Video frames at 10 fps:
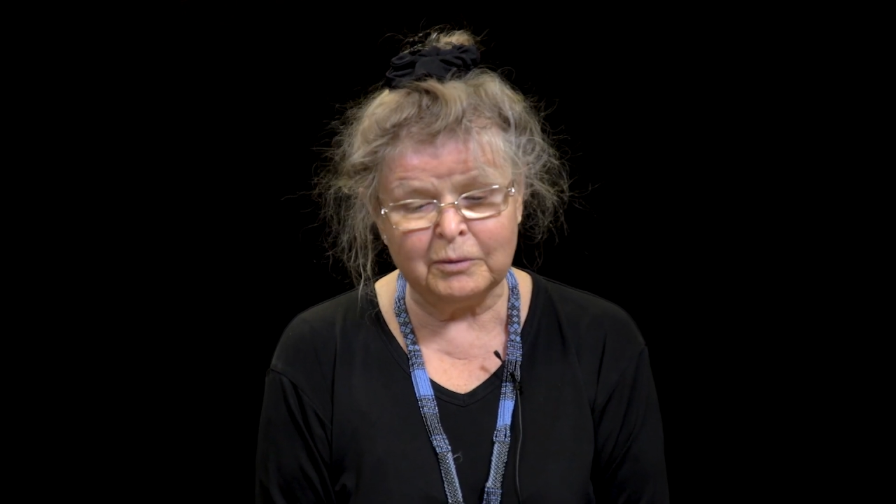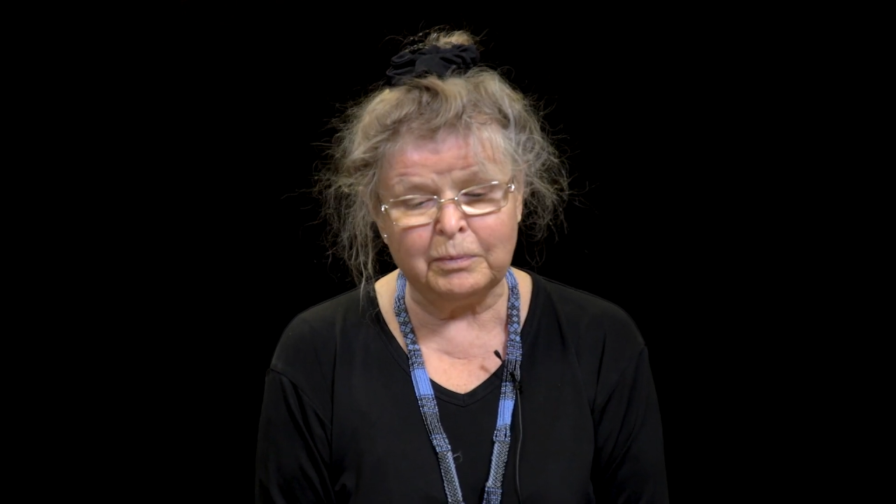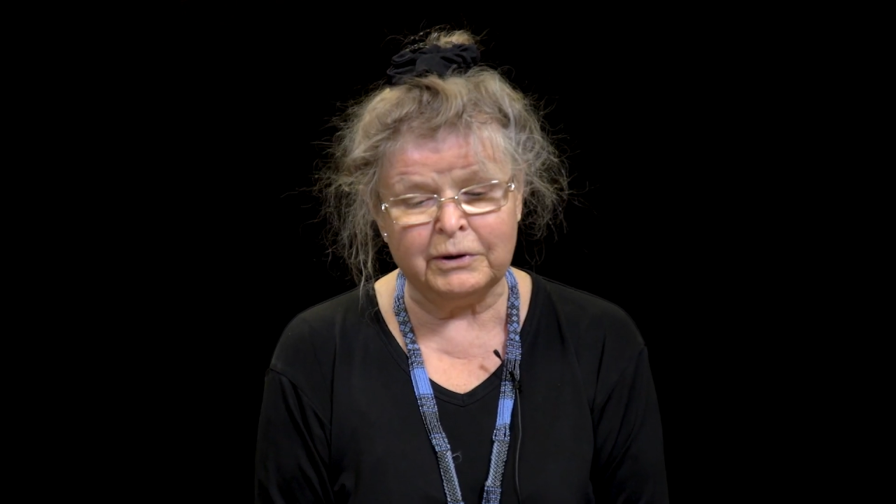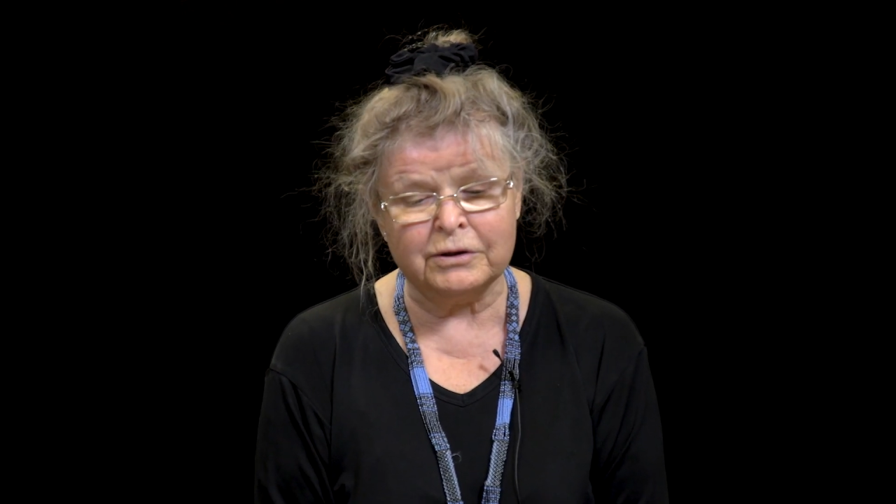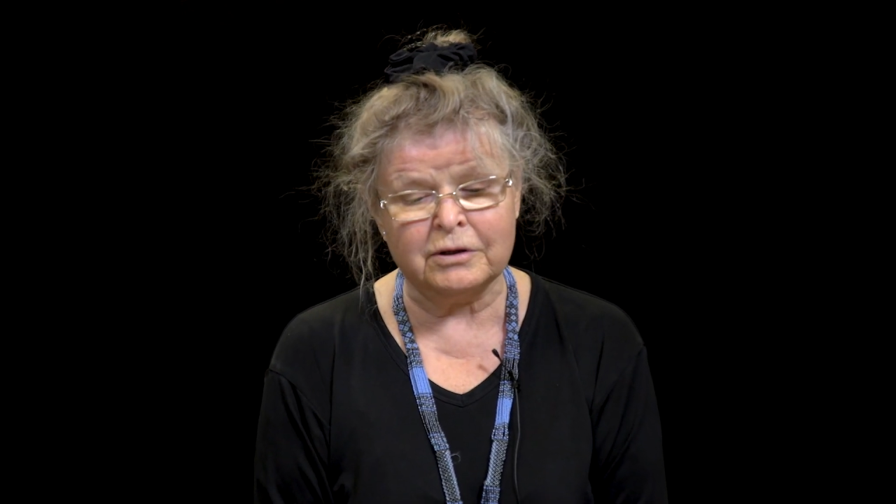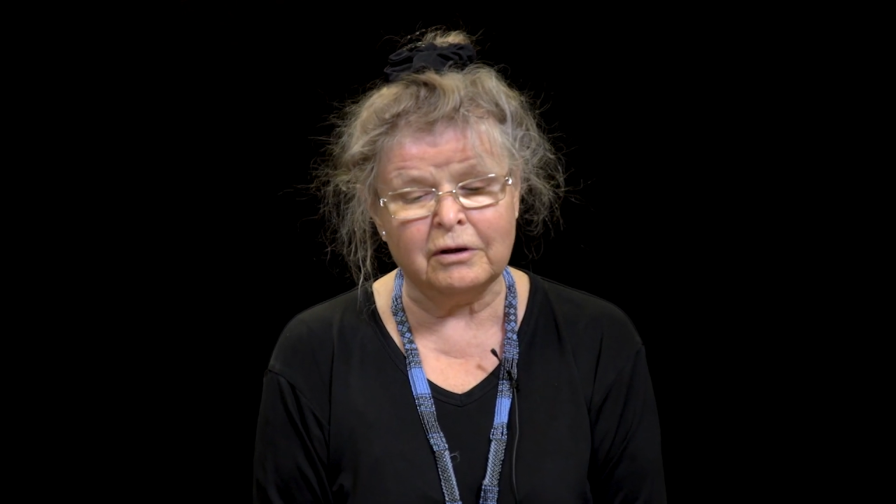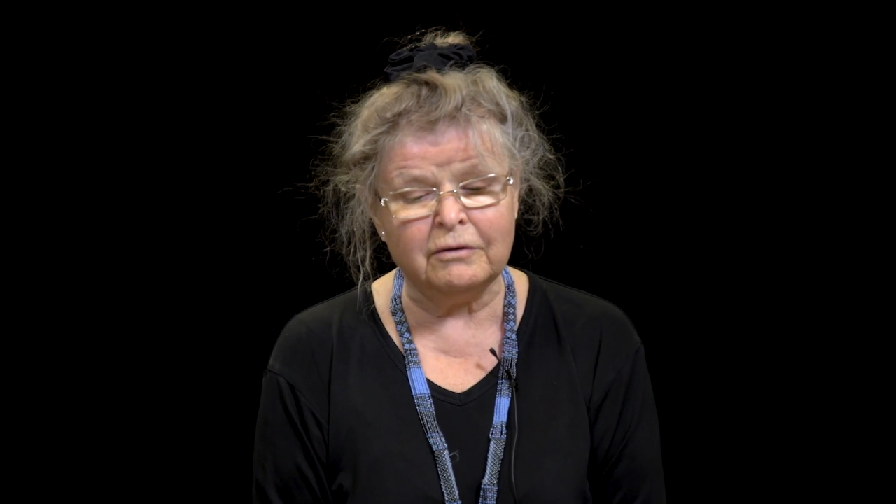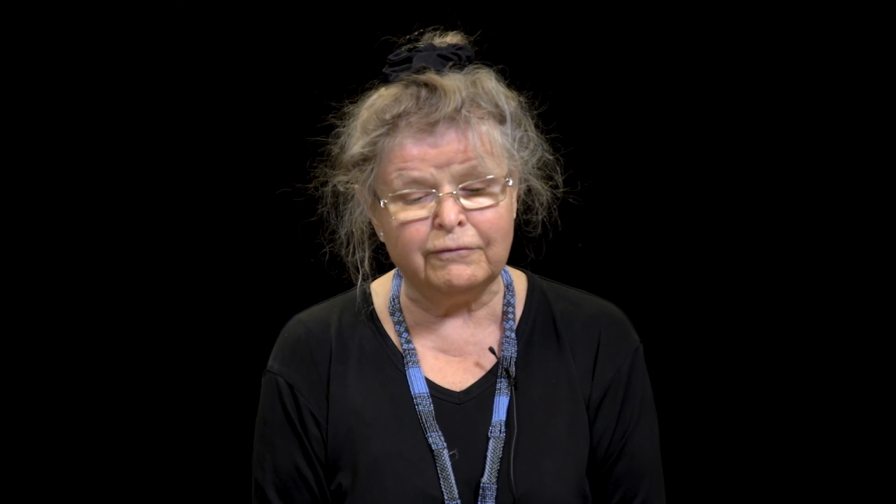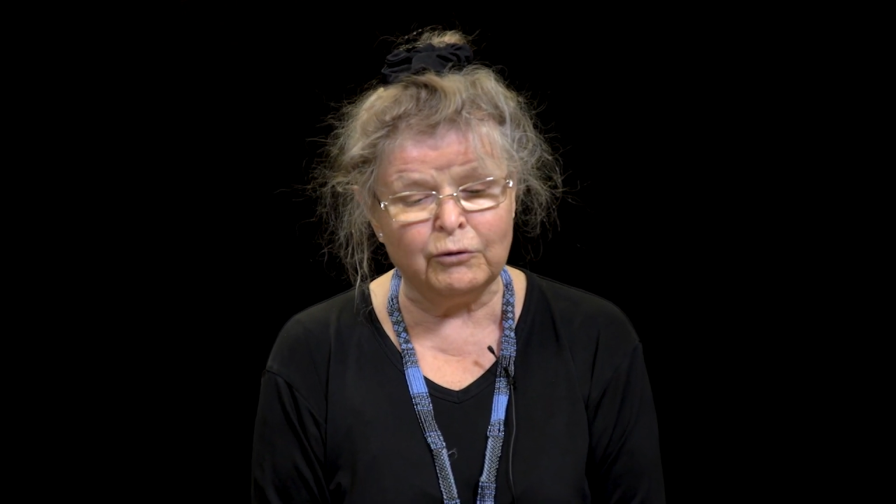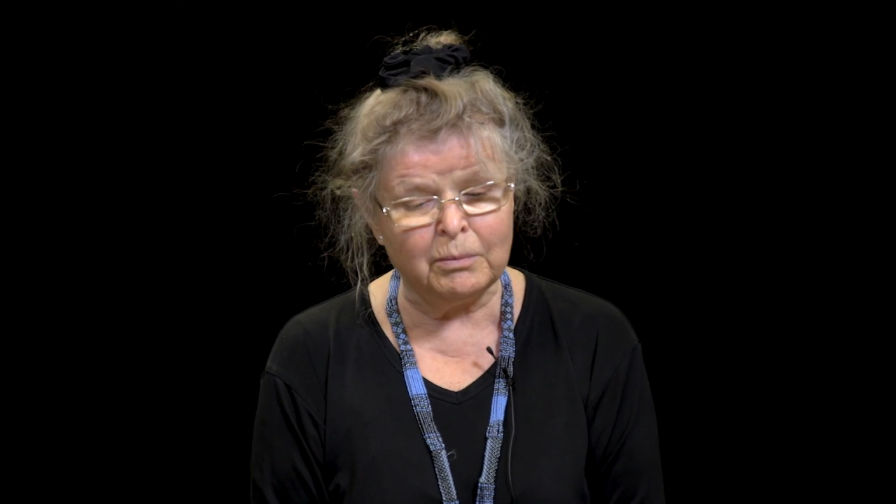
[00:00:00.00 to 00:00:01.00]
and parcel
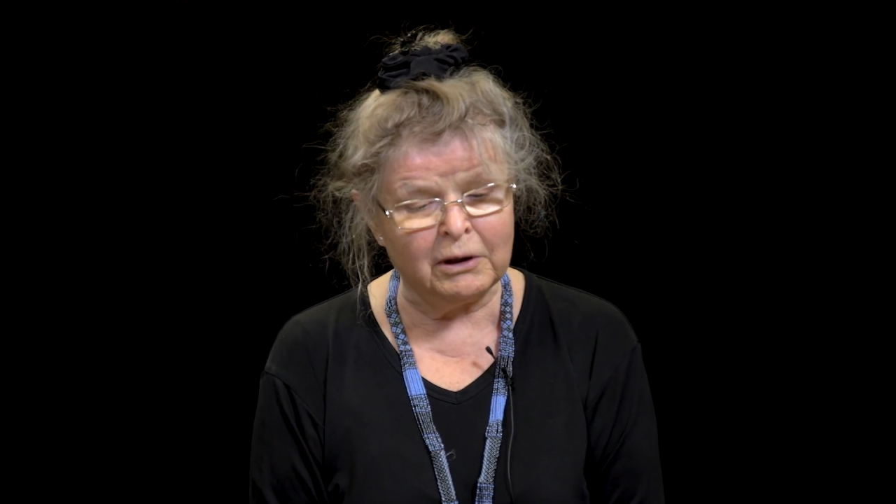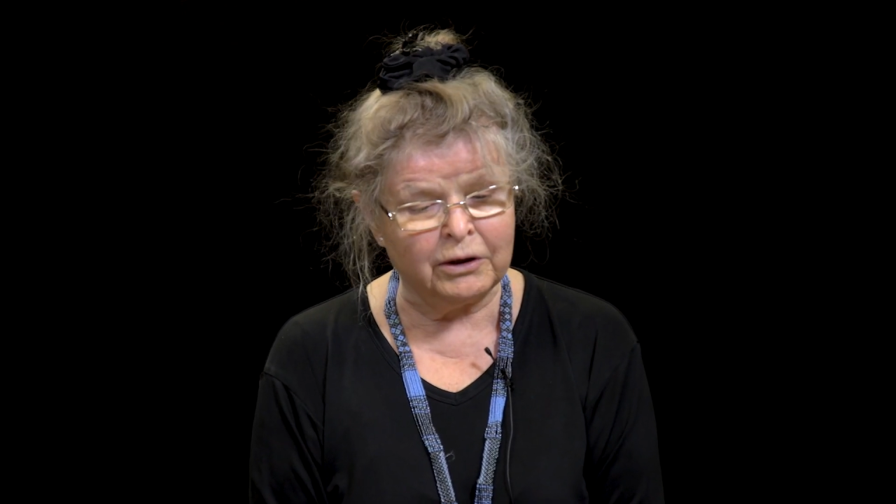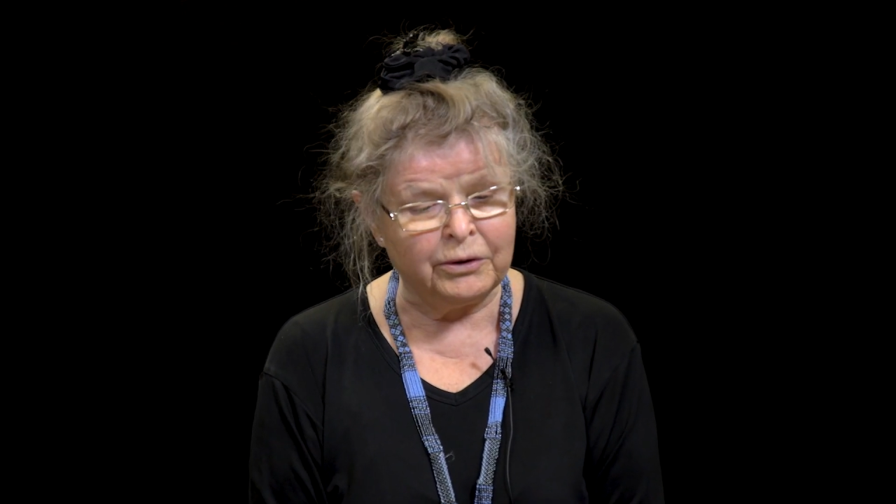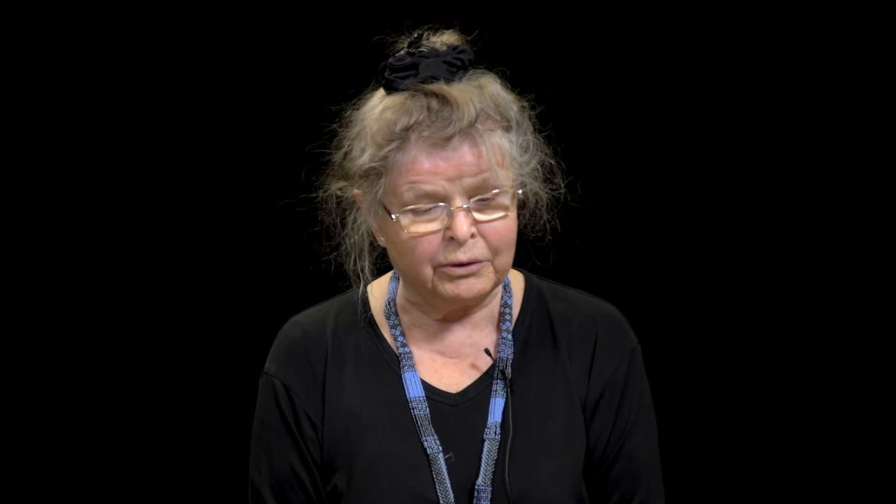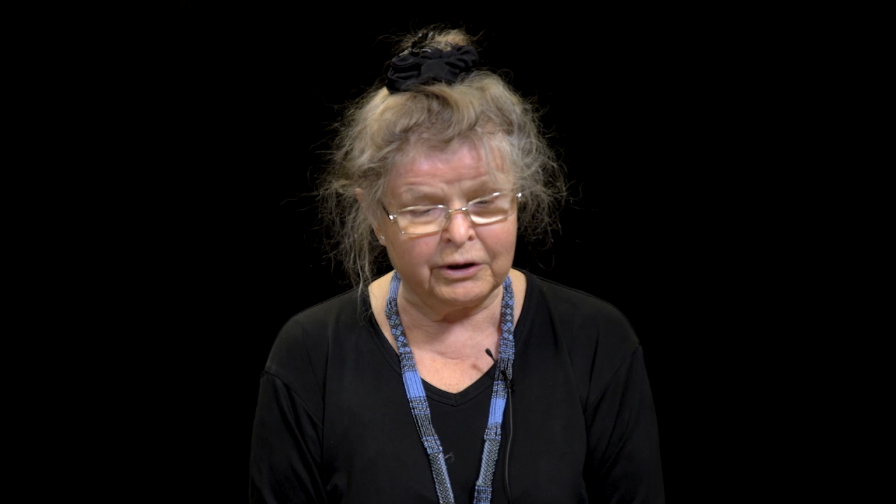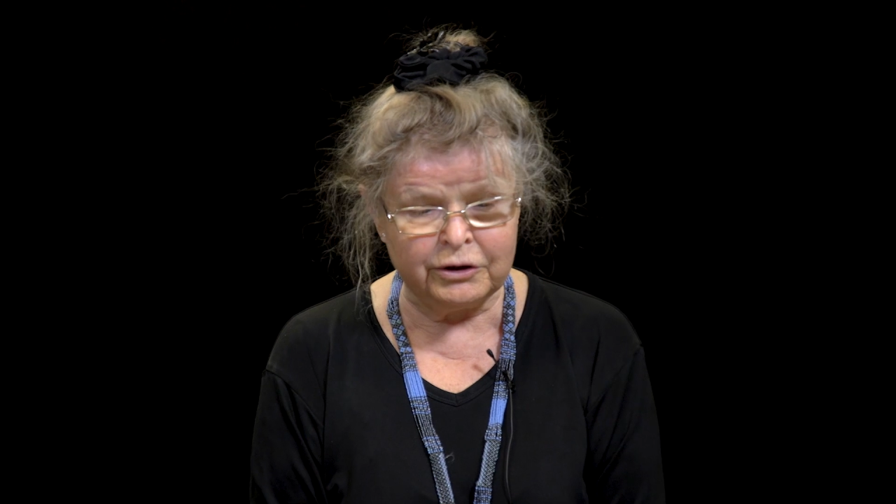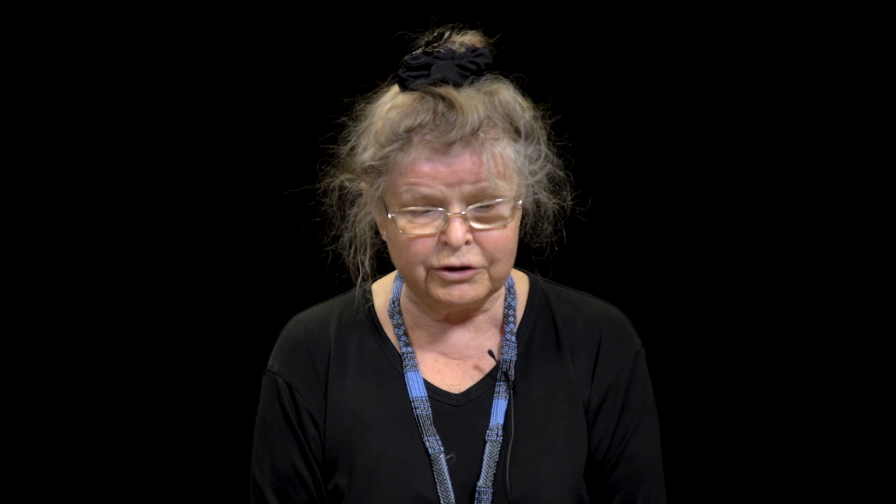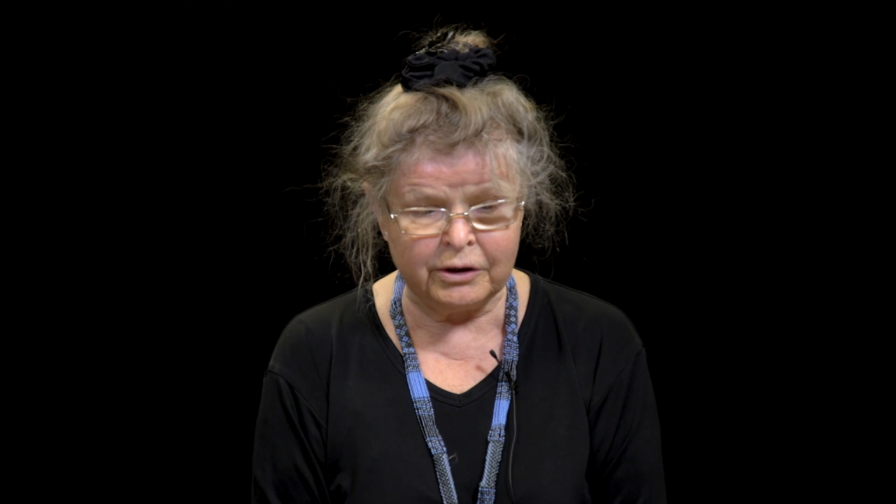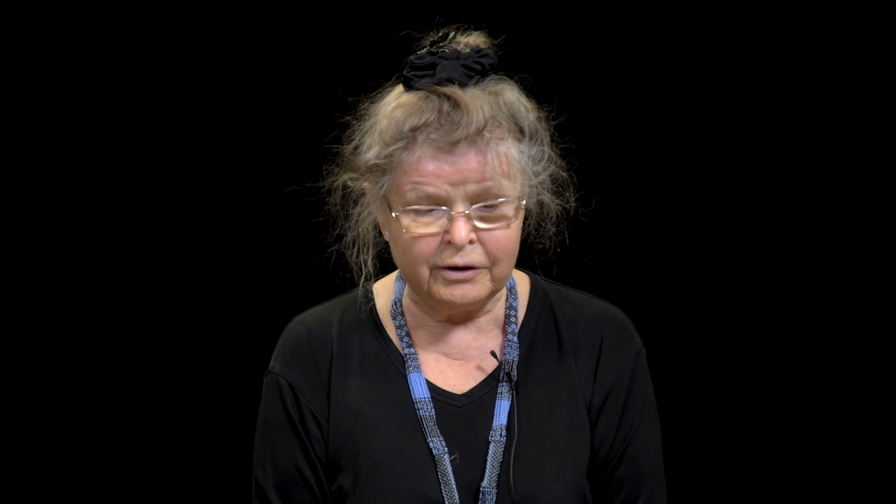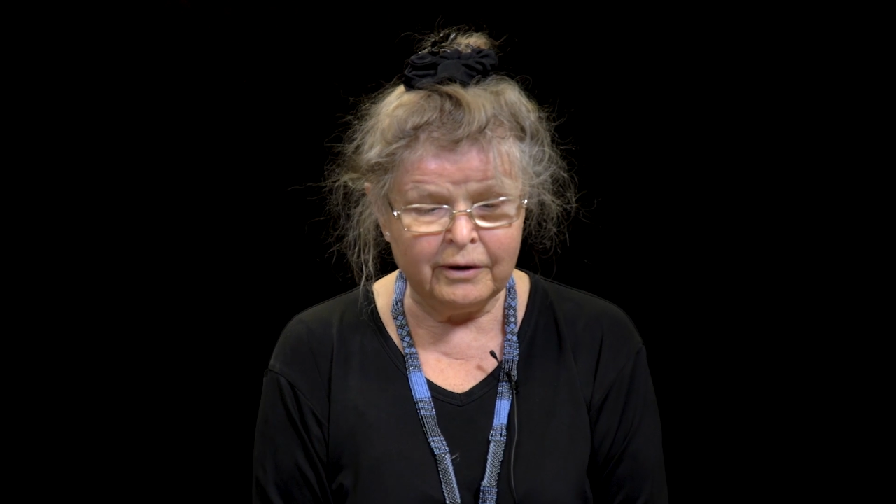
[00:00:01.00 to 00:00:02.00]
of formal
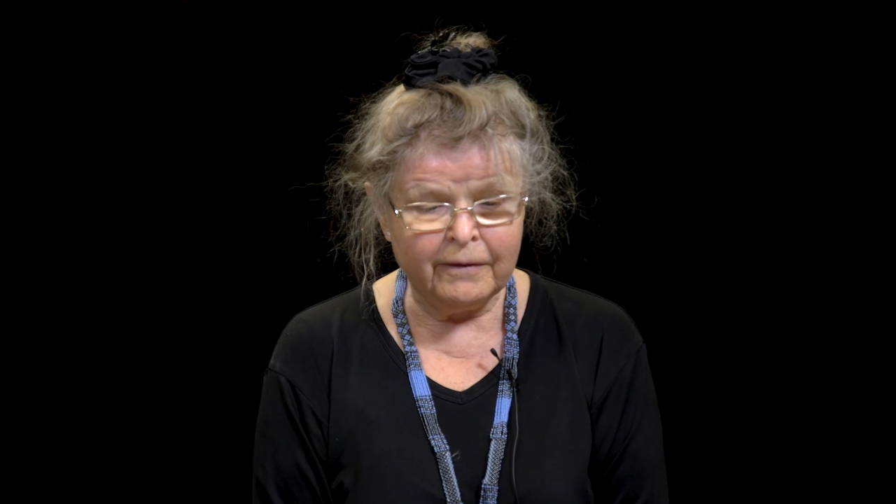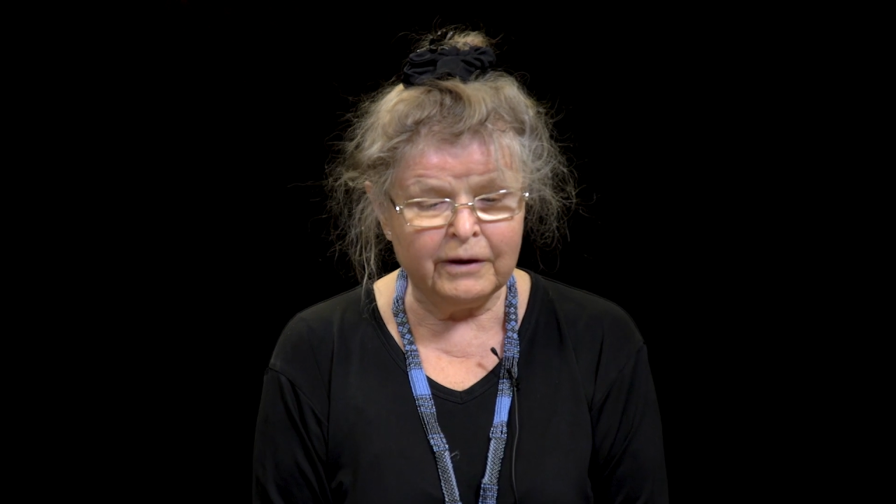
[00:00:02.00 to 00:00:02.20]
education